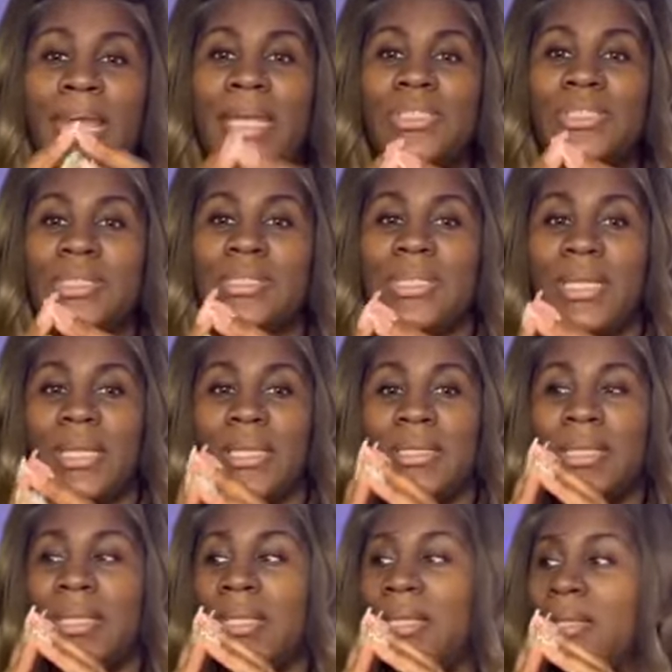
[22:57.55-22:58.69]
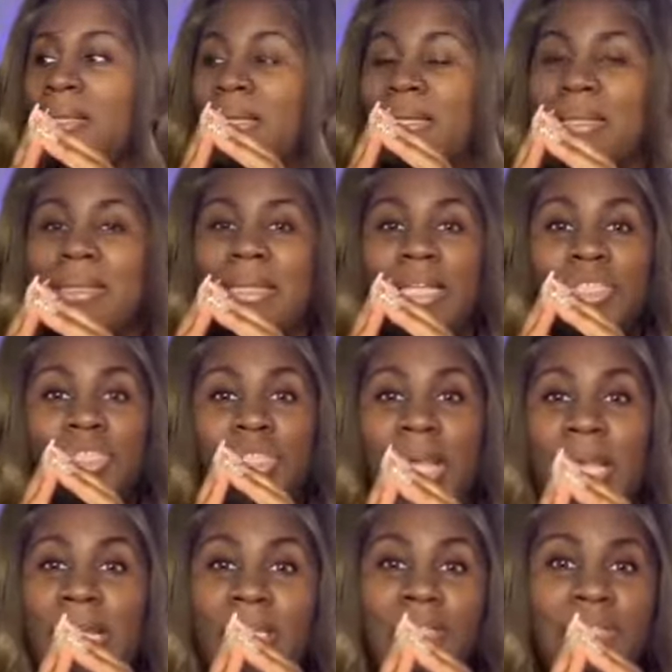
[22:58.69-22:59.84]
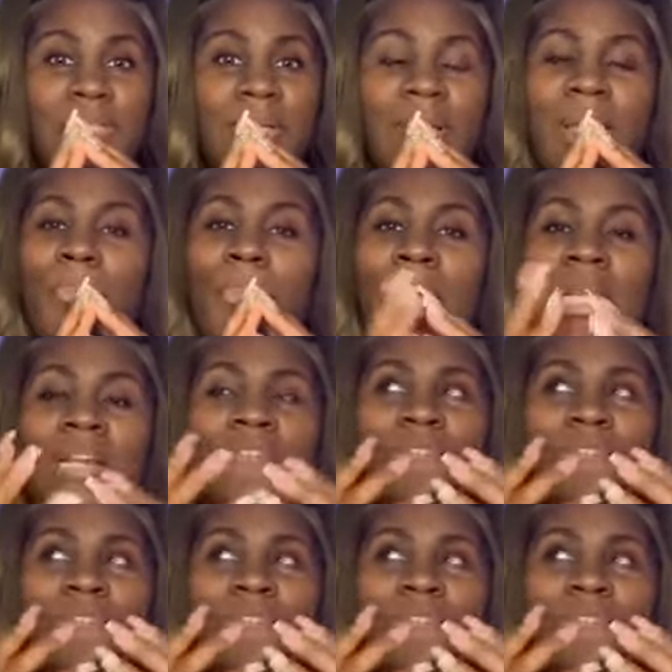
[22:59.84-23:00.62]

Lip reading: patches and let's change. Be